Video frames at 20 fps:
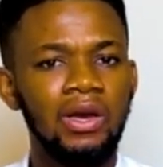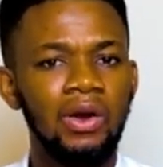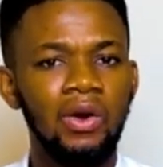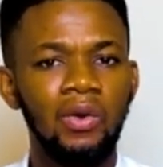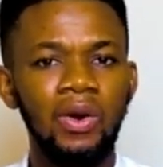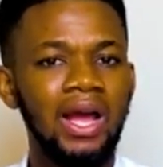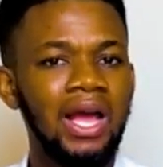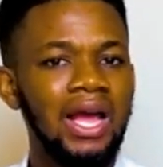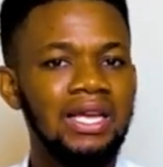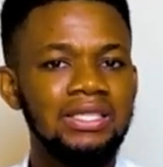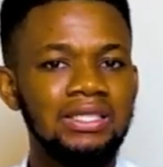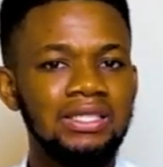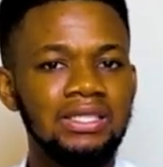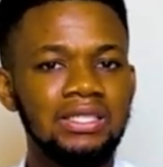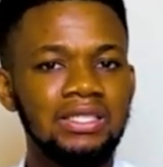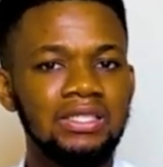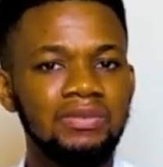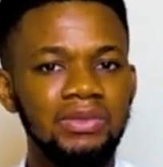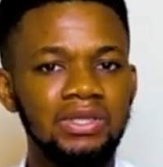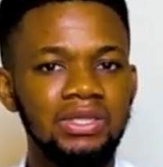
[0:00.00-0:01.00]
Why hasn't
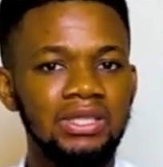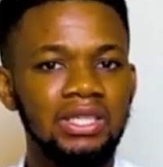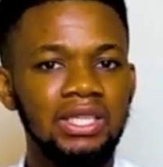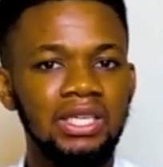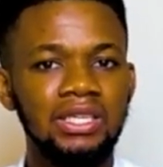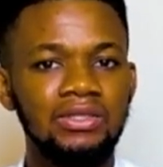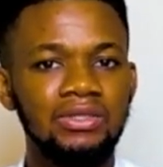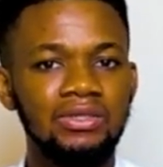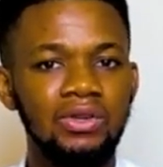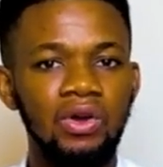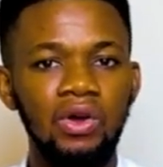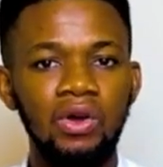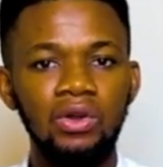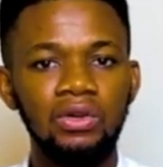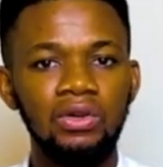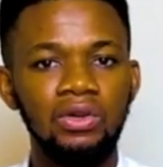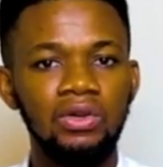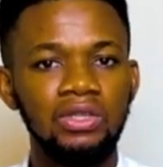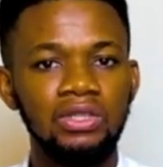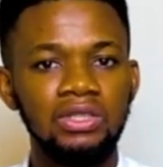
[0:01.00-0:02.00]
this been the case
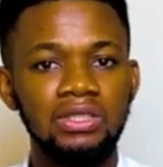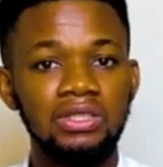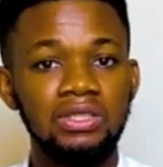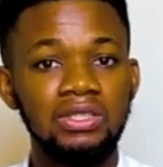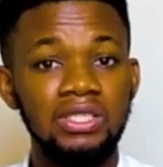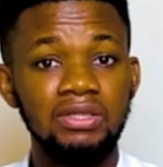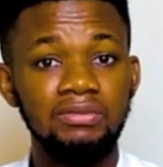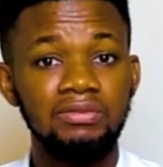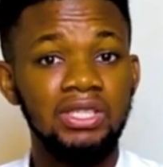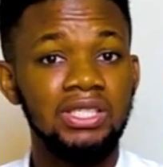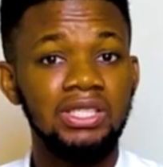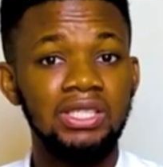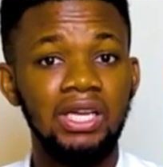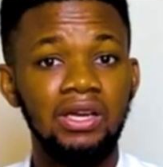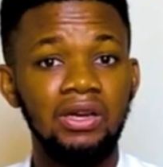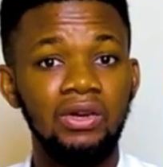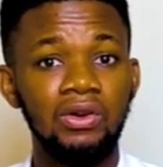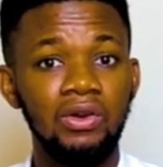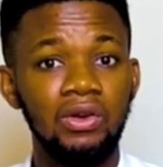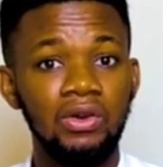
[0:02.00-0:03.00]
all along in the semester
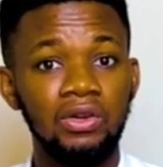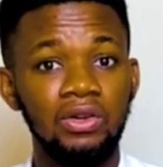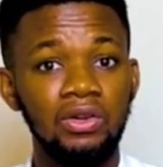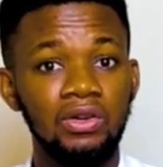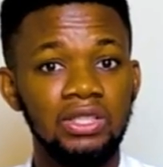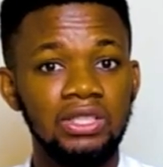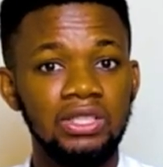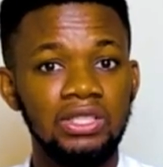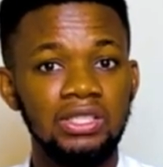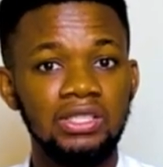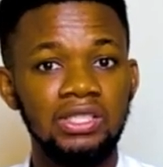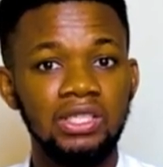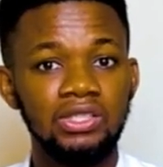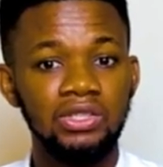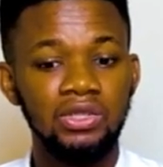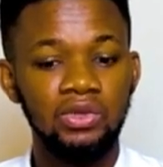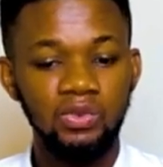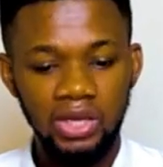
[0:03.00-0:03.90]
or all along in the session?